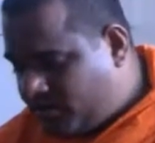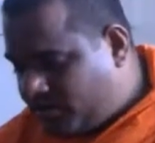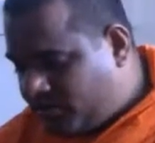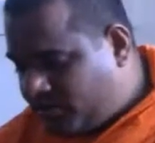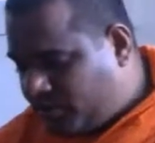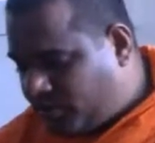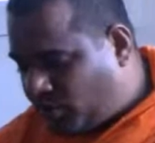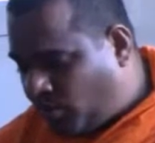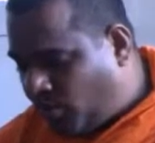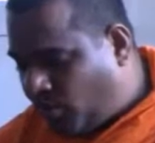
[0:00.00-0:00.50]

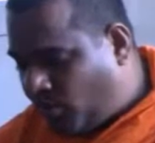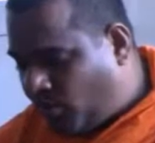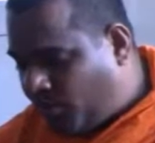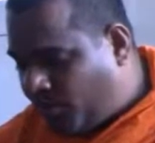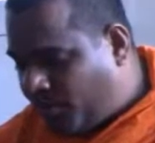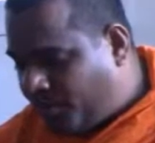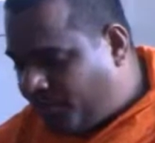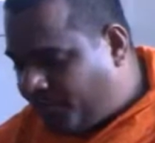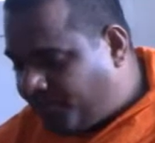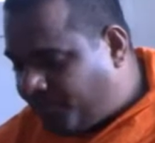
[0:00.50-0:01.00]

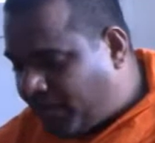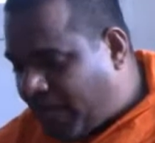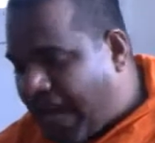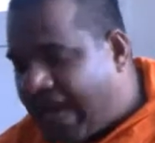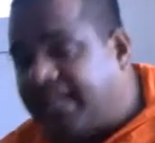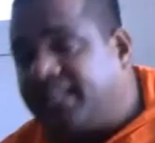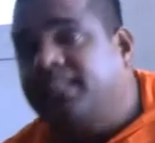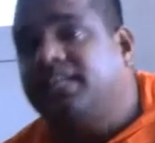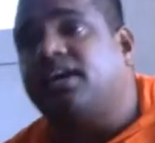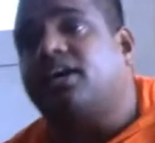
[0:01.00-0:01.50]
So
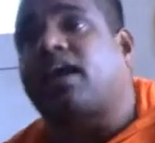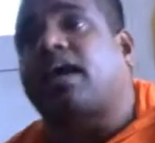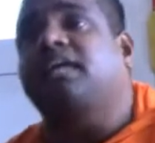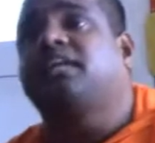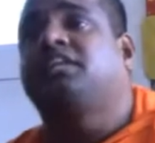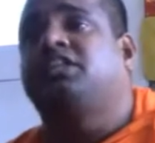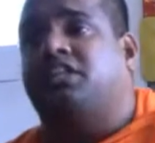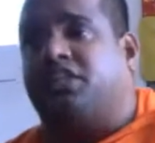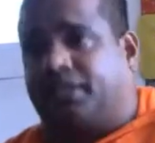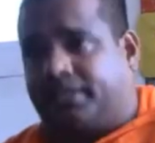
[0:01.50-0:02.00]
add the
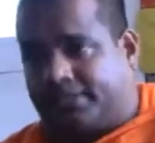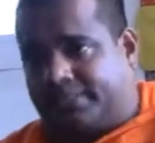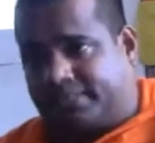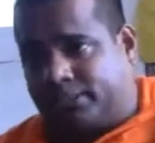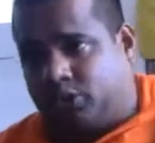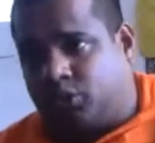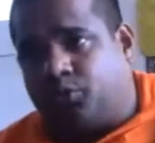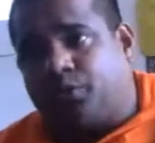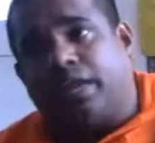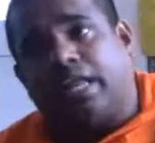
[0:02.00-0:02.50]
right
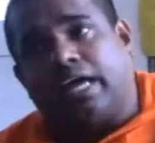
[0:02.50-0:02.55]
things to your